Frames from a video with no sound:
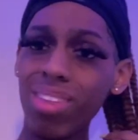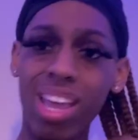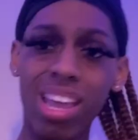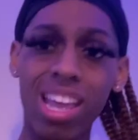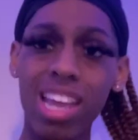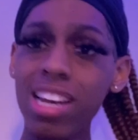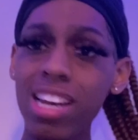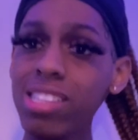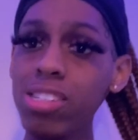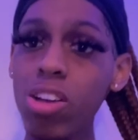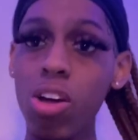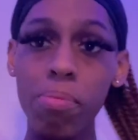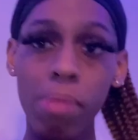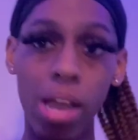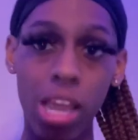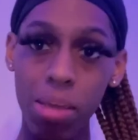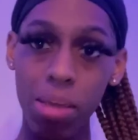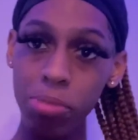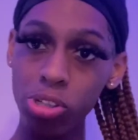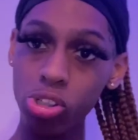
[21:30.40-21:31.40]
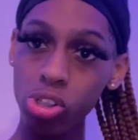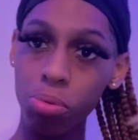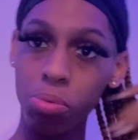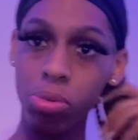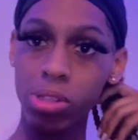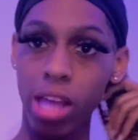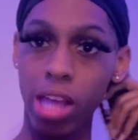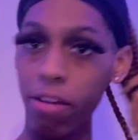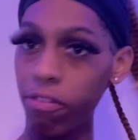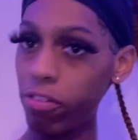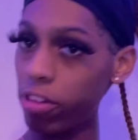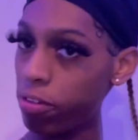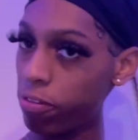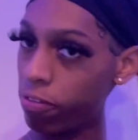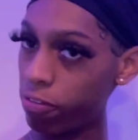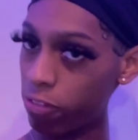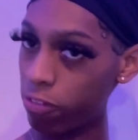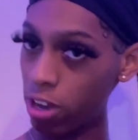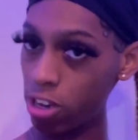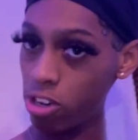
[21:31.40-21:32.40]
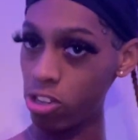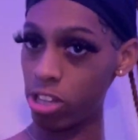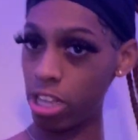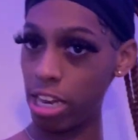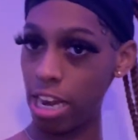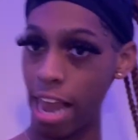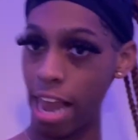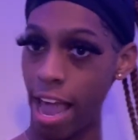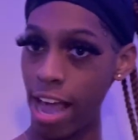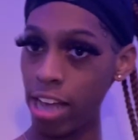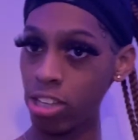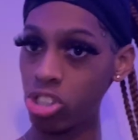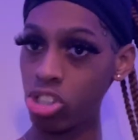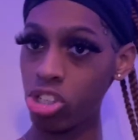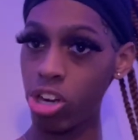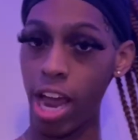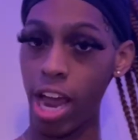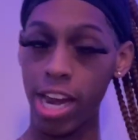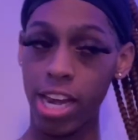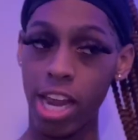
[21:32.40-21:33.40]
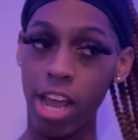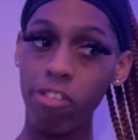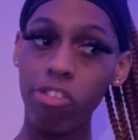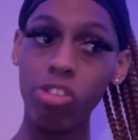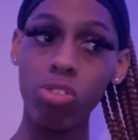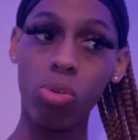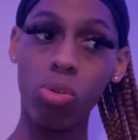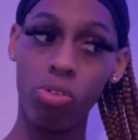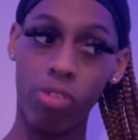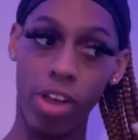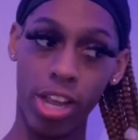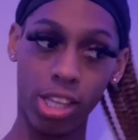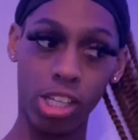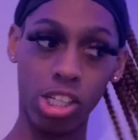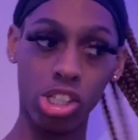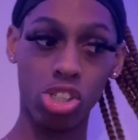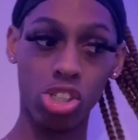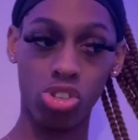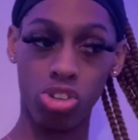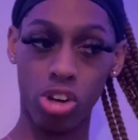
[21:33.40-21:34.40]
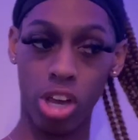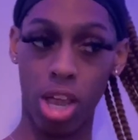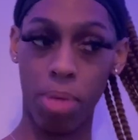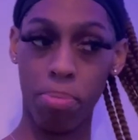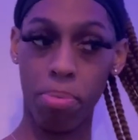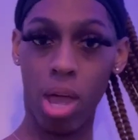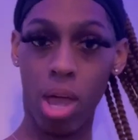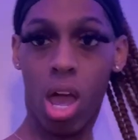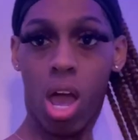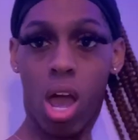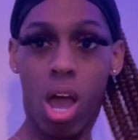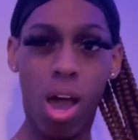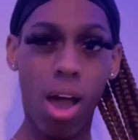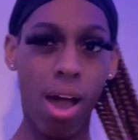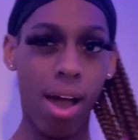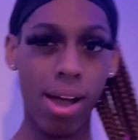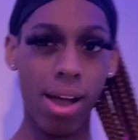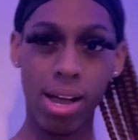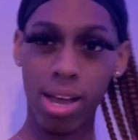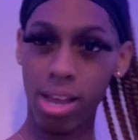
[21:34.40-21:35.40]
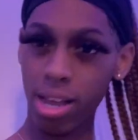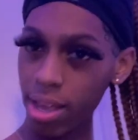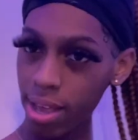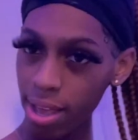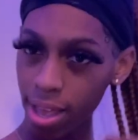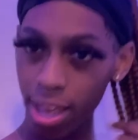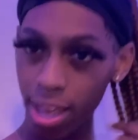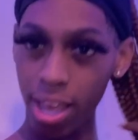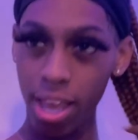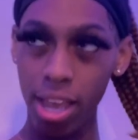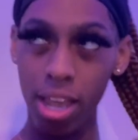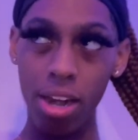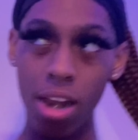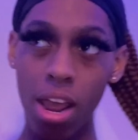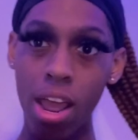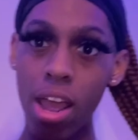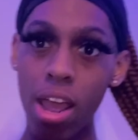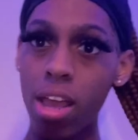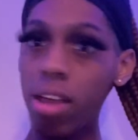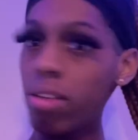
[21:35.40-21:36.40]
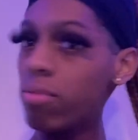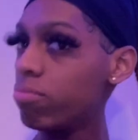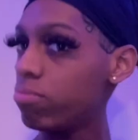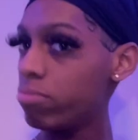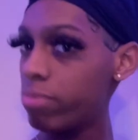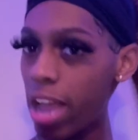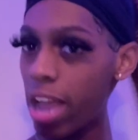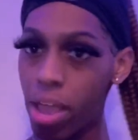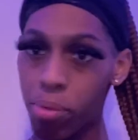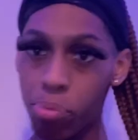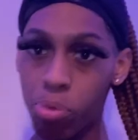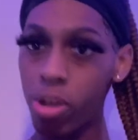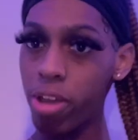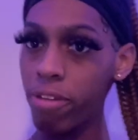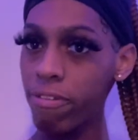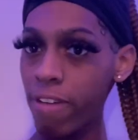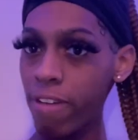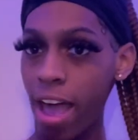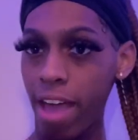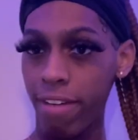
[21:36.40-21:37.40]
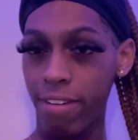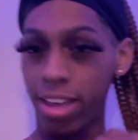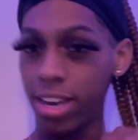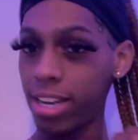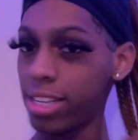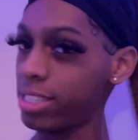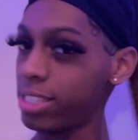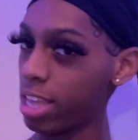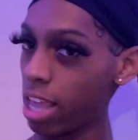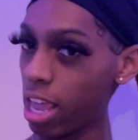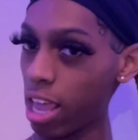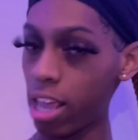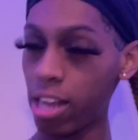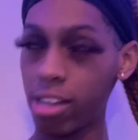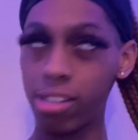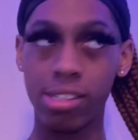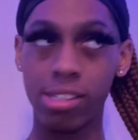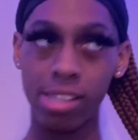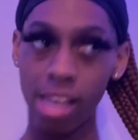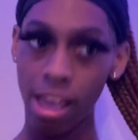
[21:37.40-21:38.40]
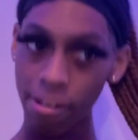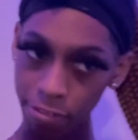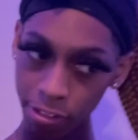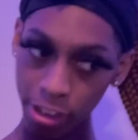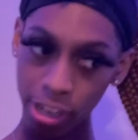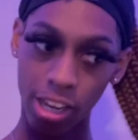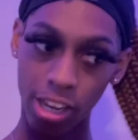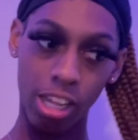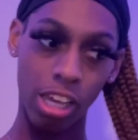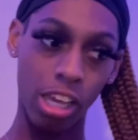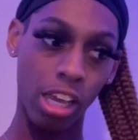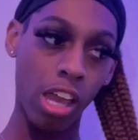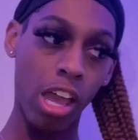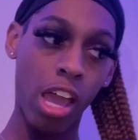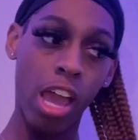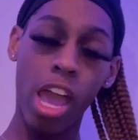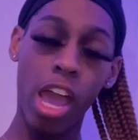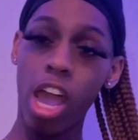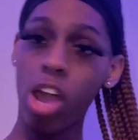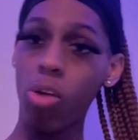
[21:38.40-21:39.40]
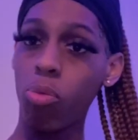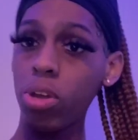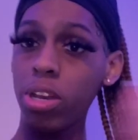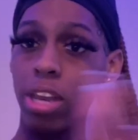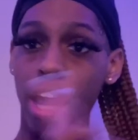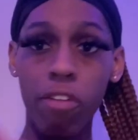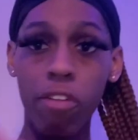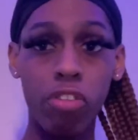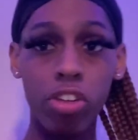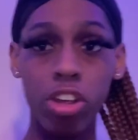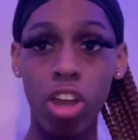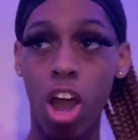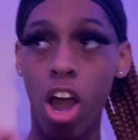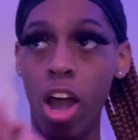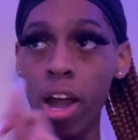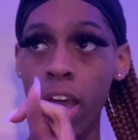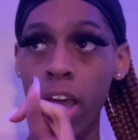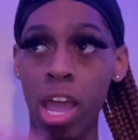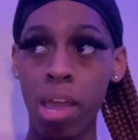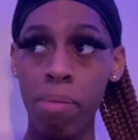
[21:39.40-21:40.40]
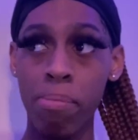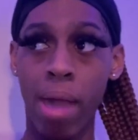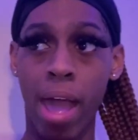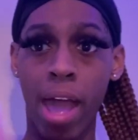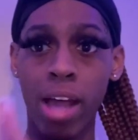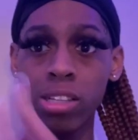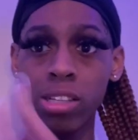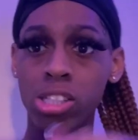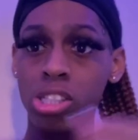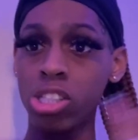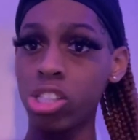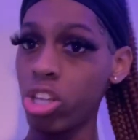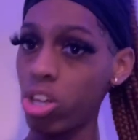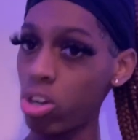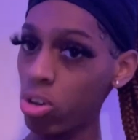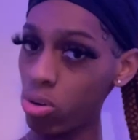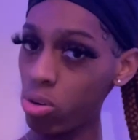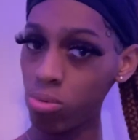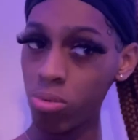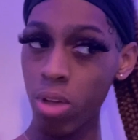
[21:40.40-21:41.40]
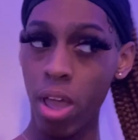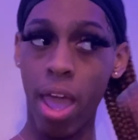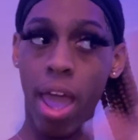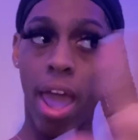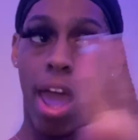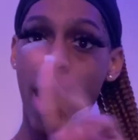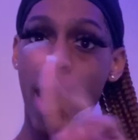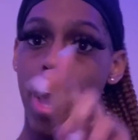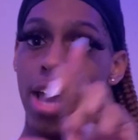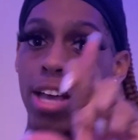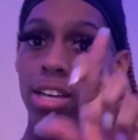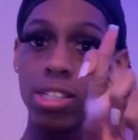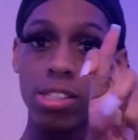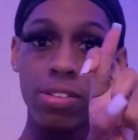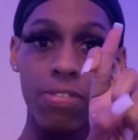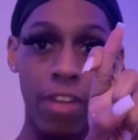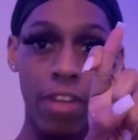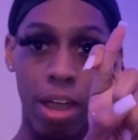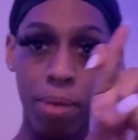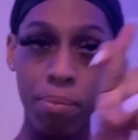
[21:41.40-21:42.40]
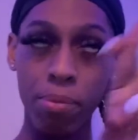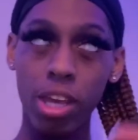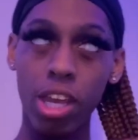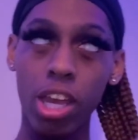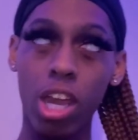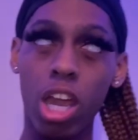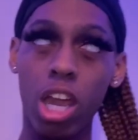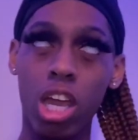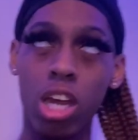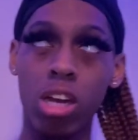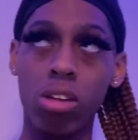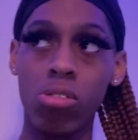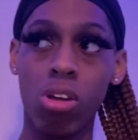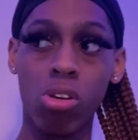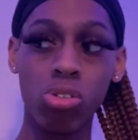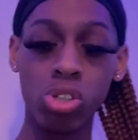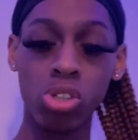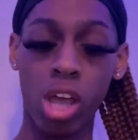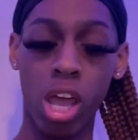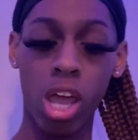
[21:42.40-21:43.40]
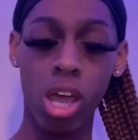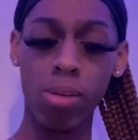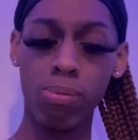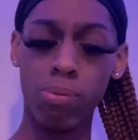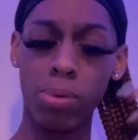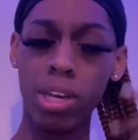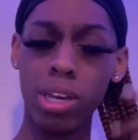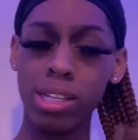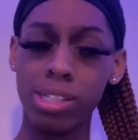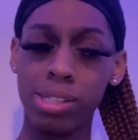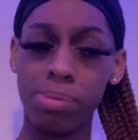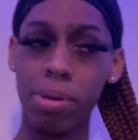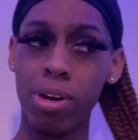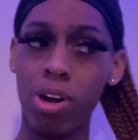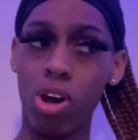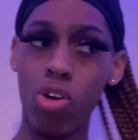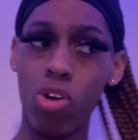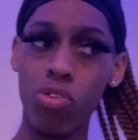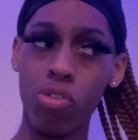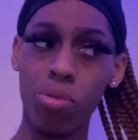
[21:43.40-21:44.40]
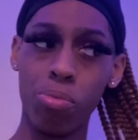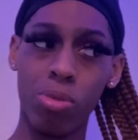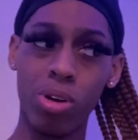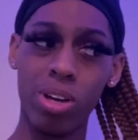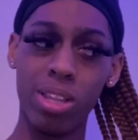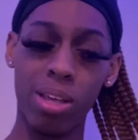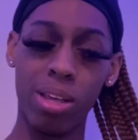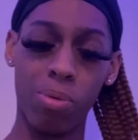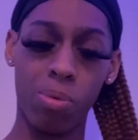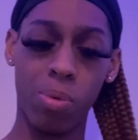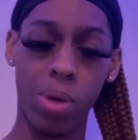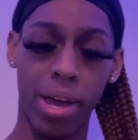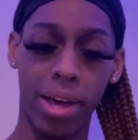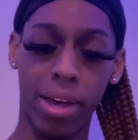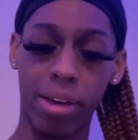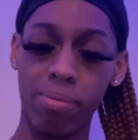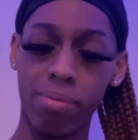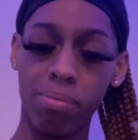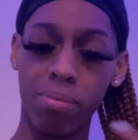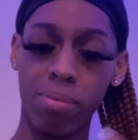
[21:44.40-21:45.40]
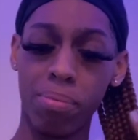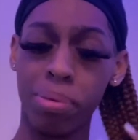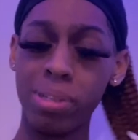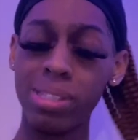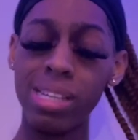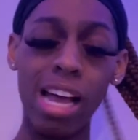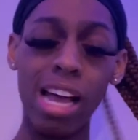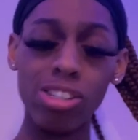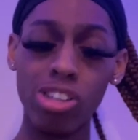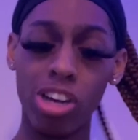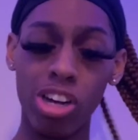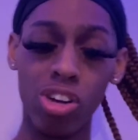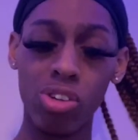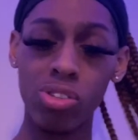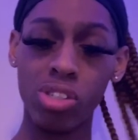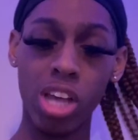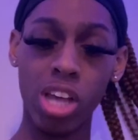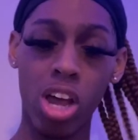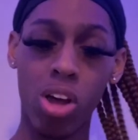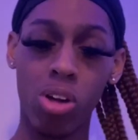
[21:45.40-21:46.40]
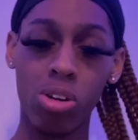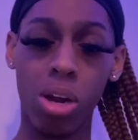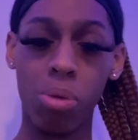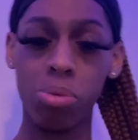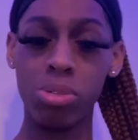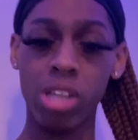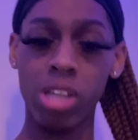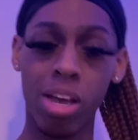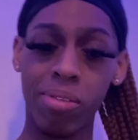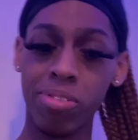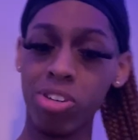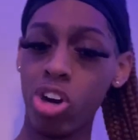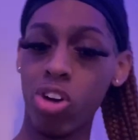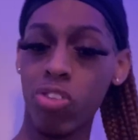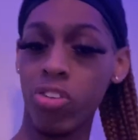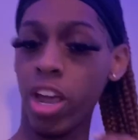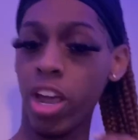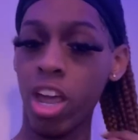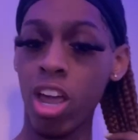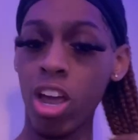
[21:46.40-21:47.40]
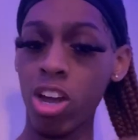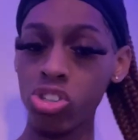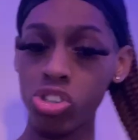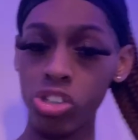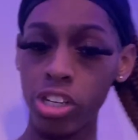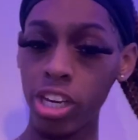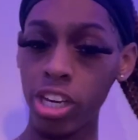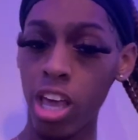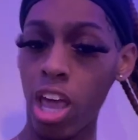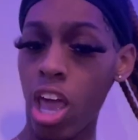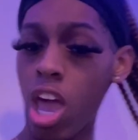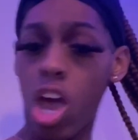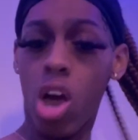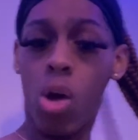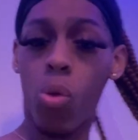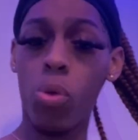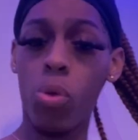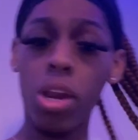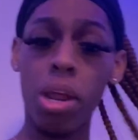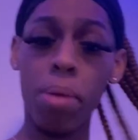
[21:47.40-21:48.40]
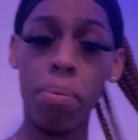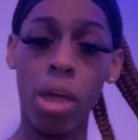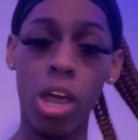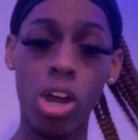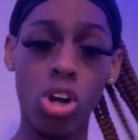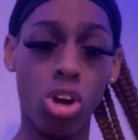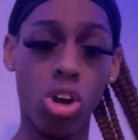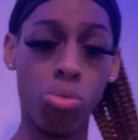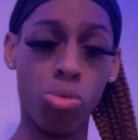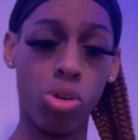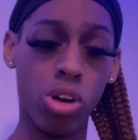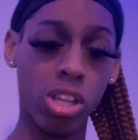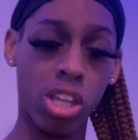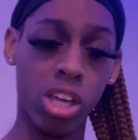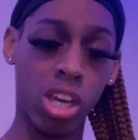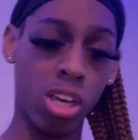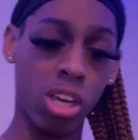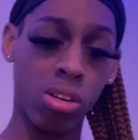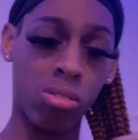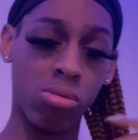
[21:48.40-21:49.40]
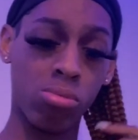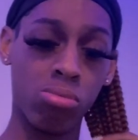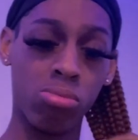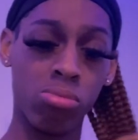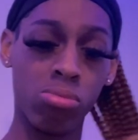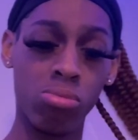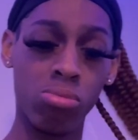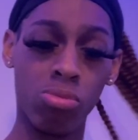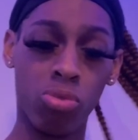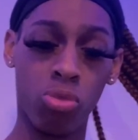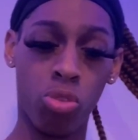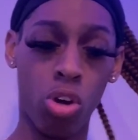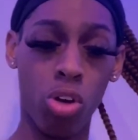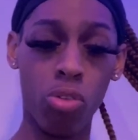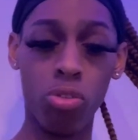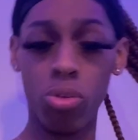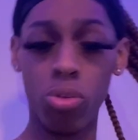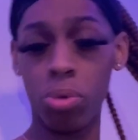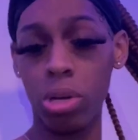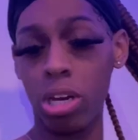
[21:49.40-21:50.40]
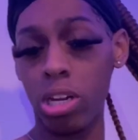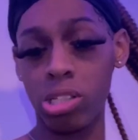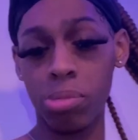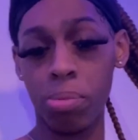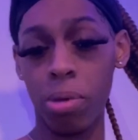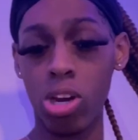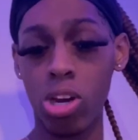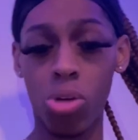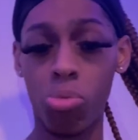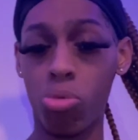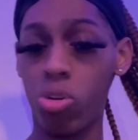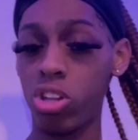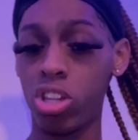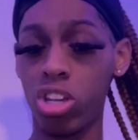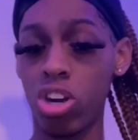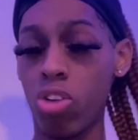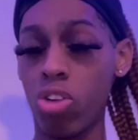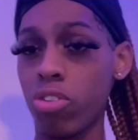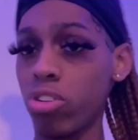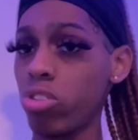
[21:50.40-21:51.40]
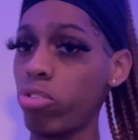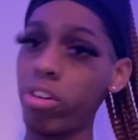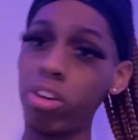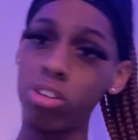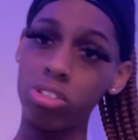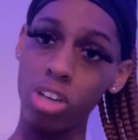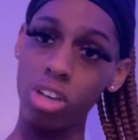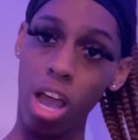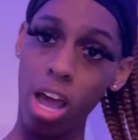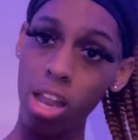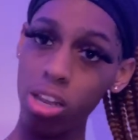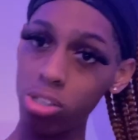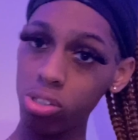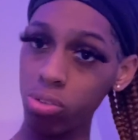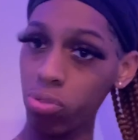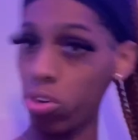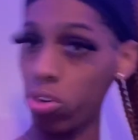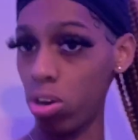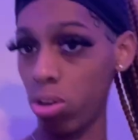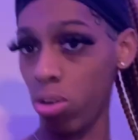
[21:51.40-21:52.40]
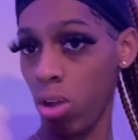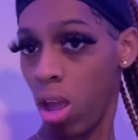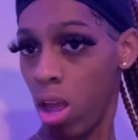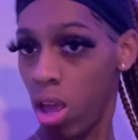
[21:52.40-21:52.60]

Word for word: and this whole Miami trip was definitely funner than last year. I definitely will rate this trip a good 9.5 out of 10. Definitely. And we definitely all came back still as family and no shade. We didn't spend over more than what? Besides our hotel that was down there over 800, we didn't pay no more than for for we didn't spend no more than over $300 for